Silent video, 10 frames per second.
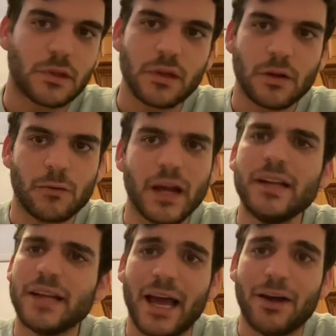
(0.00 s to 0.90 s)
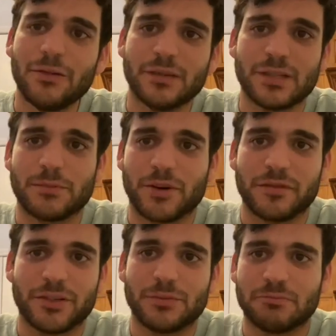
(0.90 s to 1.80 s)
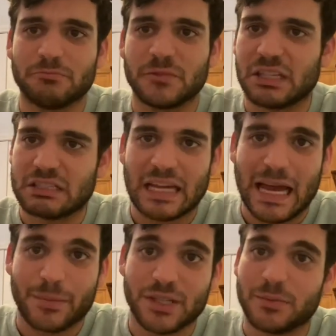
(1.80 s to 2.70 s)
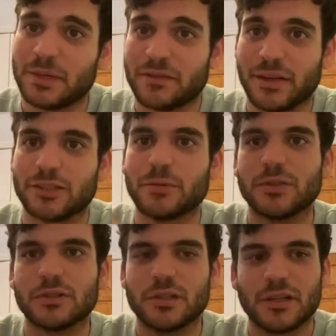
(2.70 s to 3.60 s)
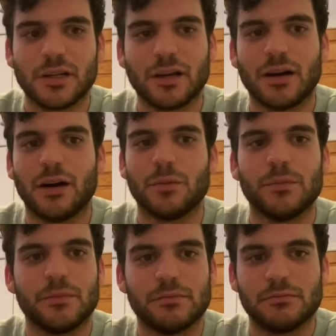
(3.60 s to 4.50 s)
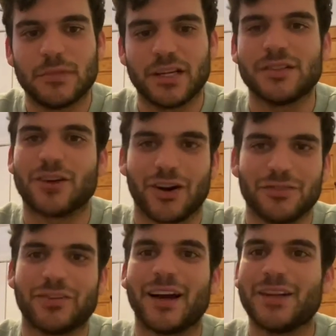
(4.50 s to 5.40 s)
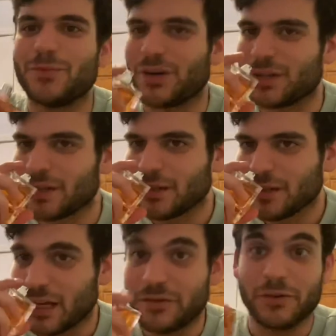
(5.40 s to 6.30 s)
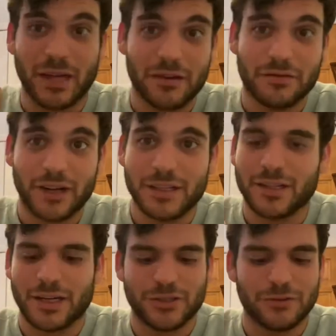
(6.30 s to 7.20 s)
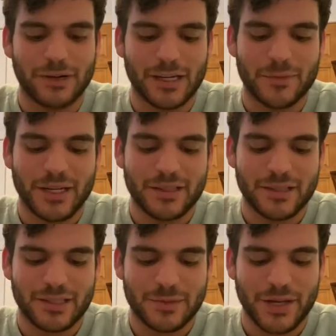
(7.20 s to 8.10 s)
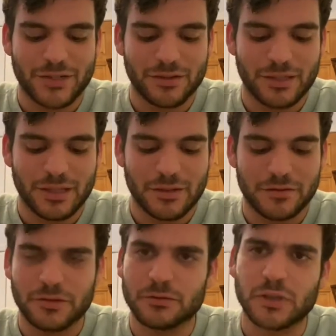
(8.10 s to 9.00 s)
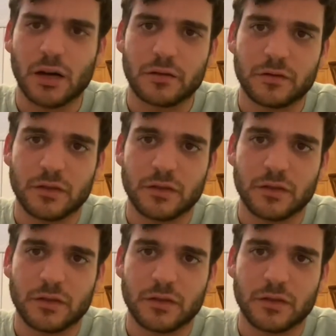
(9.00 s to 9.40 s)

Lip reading: Right now, this perfume doesn't happen to be available. It is a hard find, but if you can find it, I do recommend it, especially if you love